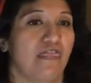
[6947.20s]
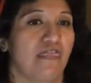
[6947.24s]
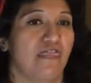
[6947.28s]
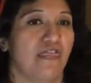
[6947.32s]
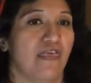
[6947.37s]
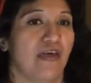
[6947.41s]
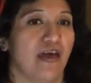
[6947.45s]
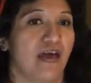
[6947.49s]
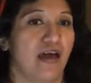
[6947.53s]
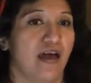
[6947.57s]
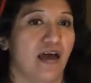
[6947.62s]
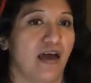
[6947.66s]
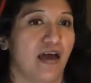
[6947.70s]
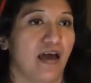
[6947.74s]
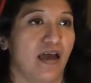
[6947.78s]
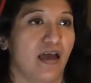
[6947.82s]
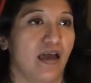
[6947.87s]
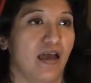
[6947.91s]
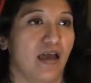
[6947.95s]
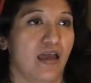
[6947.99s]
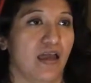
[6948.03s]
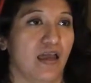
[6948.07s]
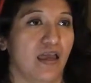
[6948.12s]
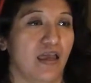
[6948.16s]
that
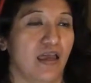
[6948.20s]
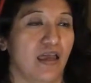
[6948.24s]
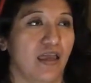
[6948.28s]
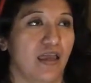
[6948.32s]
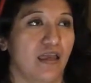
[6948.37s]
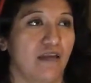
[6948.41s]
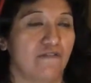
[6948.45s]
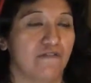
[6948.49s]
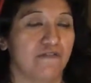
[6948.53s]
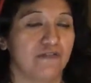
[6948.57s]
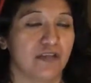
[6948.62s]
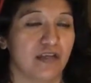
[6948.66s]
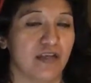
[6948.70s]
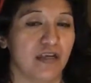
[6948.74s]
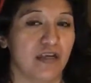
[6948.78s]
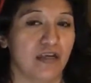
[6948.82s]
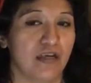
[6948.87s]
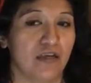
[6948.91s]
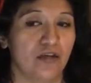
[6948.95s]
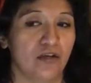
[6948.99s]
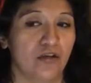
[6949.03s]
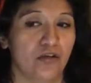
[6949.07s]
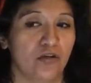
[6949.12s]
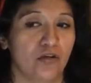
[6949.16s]
if
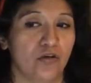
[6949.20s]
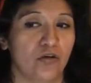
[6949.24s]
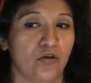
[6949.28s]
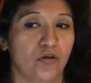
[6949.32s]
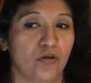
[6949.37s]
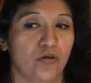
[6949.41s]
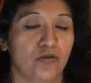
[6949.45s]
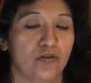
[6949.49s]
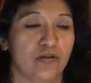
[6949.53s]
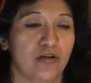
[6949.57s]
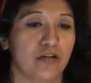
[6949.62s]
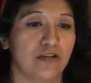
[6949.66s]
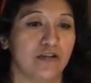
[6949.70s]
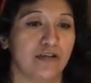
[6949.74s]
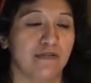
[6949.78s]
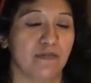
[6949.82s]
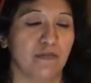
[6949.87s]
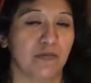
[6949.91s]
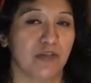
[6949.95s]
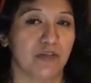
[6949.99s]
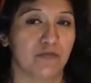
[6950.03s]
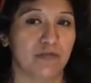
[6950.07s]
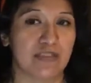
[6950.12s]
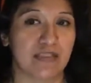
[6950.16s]
say, you're not driving
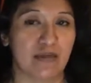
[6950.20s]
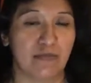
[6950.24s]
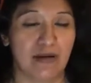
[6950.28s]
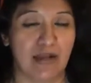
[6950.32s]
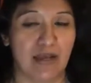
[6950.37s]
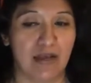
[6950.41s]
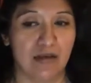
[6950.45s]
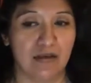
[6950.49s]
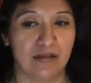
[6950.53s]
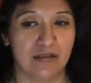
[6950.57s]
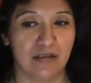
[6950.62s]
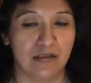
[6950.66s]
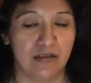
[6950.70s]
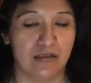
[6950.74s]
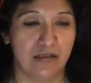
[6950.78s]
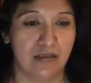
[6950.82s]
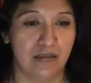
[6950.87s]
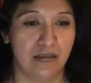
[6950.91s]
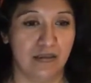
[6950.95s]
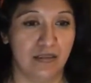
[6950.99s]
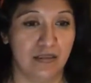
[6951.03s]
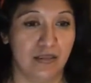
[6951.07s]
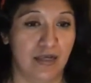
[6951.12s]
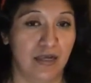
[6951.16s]
but you're with someone else
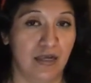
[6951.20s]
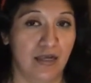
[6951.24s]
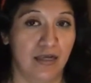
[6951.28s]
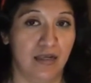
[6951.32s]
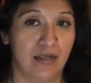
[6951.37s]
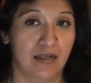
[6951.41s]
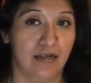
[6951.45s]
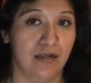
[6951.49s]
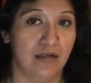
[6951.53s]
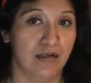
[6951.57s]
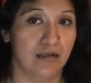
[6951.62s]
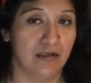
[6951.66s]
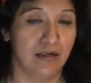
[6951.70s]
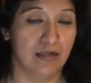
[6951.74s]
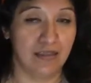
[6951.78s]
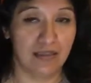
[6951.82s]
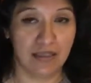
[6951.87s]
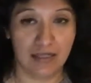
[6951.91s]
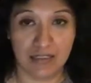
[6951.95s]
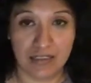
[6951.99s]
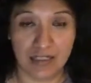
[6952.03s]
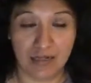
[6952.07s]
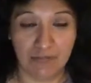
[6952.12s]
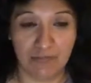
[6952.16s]
and they need
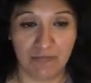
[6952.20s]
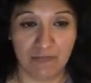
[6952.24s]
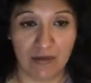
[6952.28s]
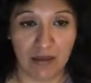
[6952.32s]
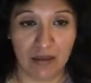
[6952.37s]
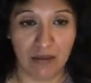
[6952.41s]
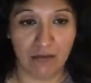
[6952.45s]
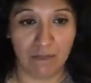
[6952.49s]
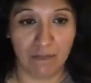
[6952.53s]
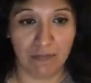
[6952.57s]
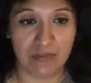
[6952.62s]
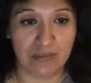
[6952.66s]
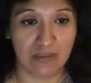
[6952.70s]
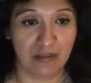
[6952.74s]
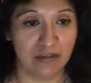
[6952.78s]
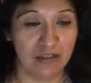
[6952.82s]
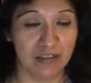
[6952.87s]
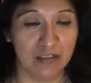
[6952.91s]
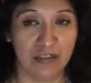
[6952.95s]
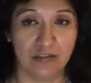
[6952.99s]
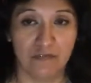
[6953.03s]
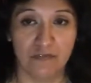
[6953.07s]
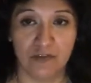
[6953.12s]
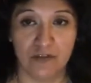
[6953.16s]
that type of help, as long
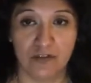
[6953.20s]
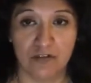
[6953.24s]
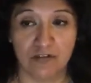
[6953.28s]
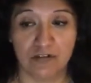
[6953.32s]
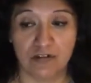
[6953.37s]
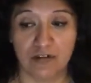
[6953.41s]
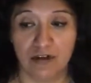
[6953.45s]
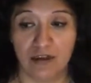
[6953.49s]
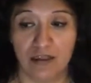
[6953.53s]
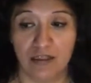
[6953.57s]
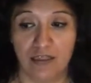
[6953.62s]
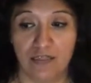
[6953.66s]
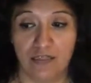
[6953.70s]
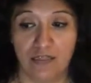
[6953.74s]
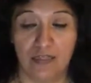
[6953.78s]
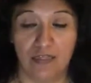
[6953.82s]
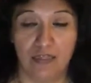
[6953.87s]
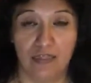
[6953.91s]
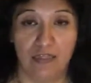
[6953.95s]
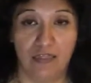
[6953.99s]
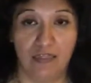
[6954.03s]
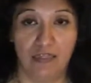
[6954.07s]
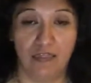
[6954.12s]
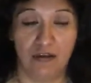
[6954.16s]
as if you're
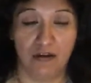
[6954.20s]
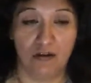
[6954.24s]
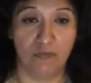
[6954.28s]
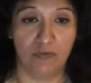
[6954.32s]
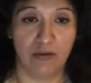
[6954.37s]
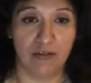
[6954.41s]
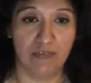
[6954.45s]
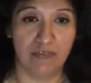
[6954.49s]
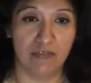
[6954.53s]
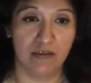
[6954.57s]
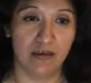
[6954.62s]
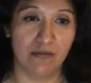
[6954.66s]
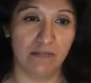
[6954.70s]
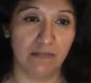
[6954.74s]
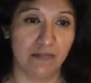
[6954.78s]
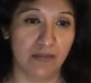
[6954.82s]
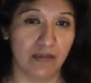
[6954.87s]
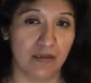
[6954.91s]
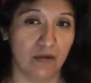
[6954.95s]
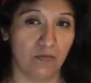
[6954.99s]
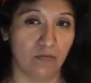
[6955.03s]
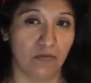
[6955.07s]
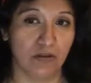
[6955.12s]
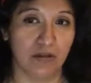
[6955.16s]
there with them,
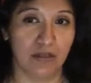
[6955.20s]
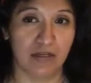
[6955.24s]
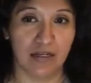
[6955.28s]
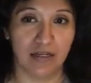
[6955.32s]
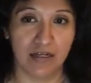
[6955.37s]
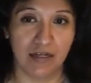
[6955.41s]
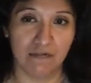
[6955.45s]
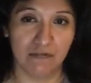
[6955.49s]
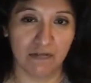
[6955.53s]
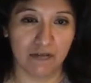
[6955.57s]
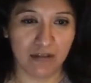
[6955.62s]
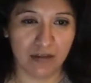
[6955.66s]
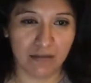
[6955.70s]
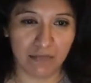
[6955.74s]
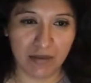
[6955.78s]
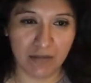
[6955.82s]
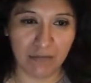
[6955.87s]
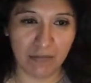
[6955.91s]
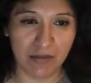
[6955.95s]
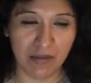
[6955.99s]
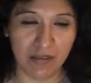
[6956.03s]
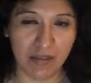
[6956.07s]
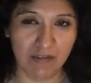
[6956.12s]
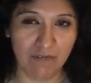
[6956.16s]
it will cover them, I
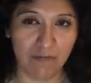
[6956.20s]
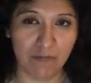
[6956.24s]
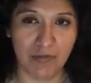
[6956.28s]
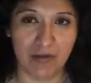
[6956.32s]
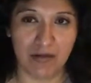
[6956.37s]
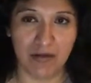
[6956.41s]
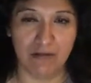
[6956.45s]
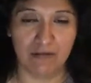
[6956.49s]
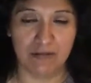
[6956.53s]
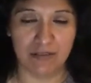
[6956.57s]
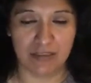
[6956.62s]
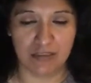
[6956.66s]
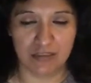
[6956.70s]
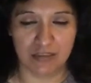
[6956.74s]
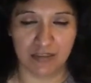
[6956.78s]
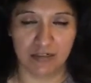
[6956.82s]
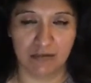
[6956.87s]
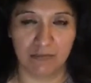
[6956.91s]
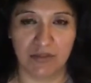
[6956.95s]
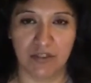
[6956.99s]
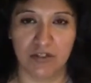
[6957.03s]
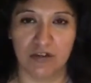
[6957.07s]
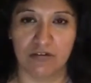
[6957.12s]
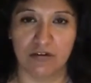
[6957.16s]
believe. But obviously it's going
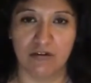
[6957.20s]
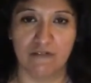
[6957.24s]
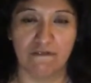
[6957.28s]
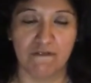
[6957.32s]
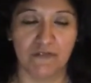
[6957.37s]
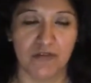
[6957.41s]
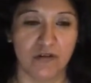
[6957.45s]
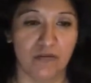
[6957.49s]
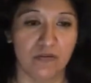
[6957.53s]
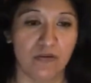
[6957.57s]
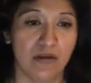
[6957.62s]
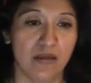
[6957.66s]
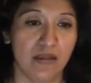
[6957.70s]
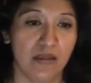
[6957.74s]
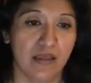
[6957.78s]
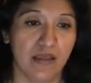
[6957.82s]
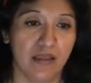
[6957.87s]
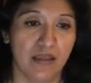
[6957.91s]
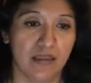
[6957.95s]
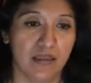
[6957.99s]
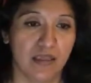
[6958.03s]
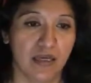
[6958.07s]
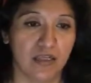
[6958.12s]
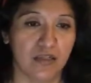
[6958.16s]
to be your info
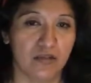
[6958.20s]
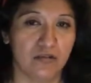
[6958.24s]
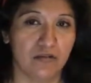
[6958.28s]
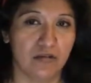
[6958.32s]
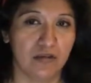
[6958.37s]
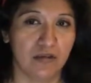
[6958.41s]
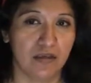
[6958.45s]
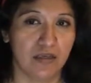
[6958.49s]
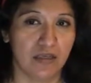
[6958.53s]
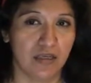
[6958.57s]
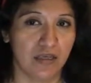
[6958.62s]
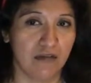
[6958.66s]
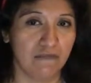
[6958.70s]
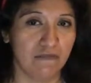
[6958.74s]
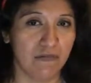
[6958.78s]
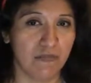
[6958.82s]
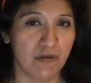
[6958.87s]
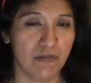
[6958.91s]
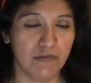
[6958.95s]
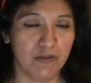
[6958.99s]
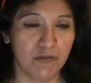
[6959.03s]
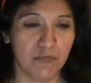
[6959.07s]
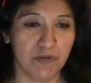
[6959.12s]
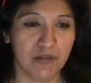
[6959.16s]
that you give, I'm
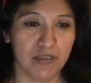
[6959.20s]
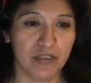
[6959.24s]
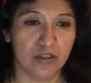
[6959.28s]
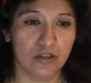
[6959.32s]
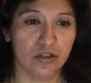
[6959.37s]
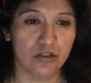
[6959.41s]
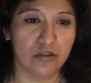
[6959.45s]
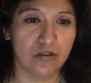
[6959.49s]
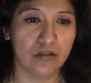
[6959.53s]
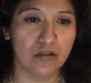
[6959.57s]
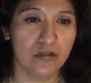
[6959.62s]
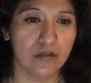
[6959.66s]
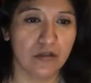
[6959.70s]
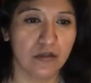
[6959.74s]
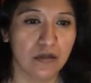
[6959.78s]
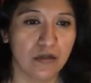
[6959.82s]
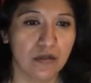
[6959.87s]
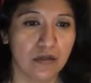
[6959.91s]
almost pretty sure.